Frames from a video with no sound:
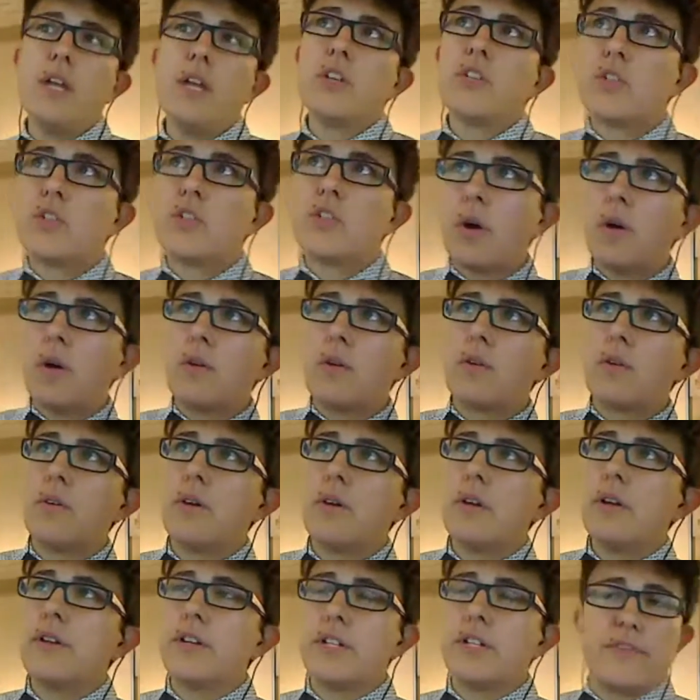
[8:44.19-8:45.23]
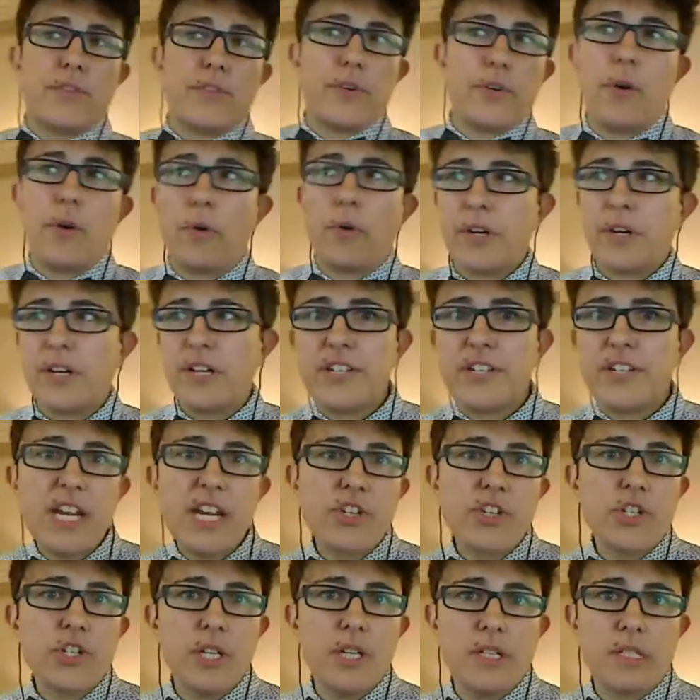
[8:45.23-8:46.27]
So different
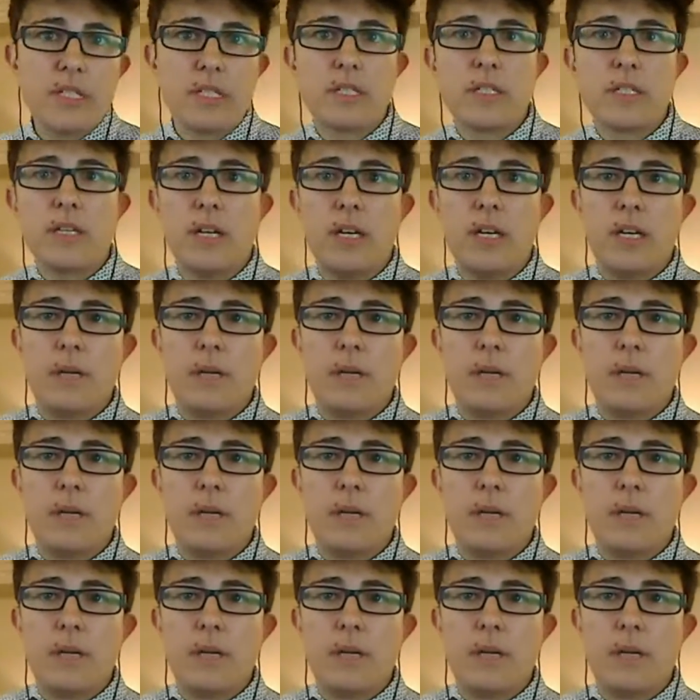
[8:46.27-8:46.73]
organizations,